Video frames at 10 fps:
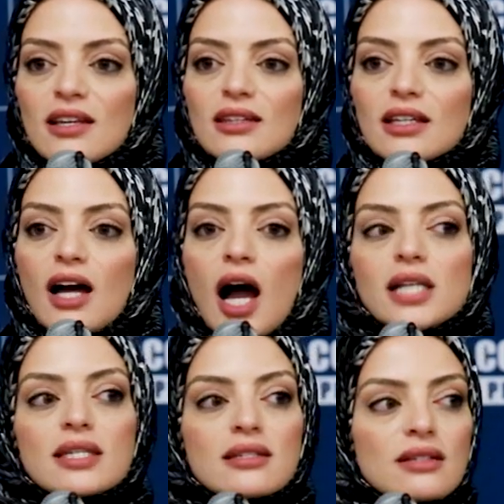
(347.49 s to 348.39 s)
the
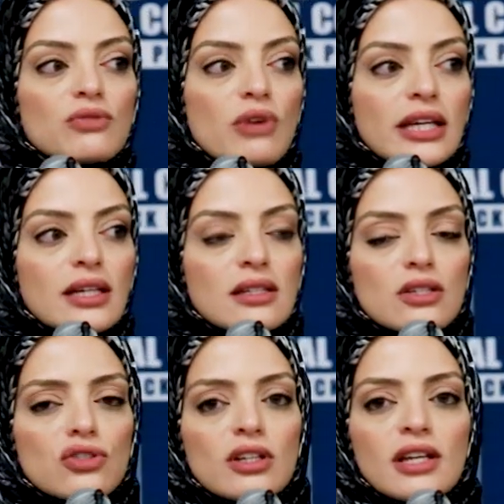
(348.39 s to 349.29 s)
constant
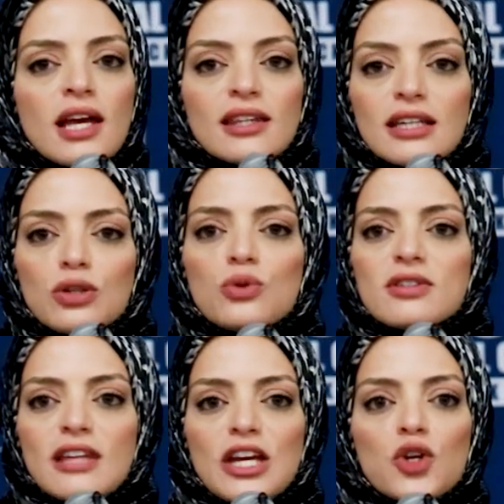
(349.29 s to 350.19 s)
recognition that
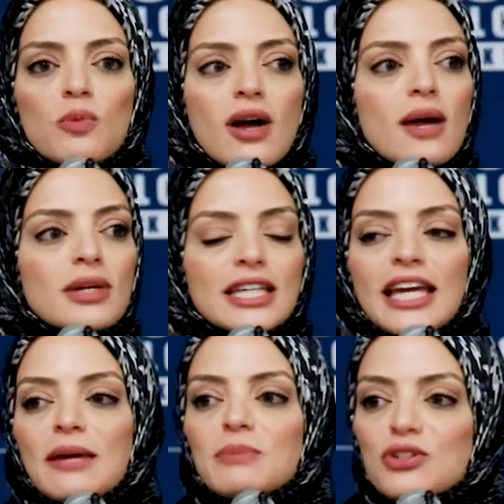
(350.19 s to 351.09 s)
Hussein Obama
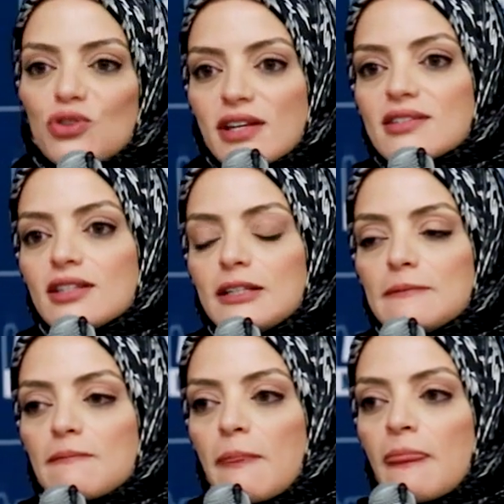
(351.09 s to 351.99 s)
can't be trusted.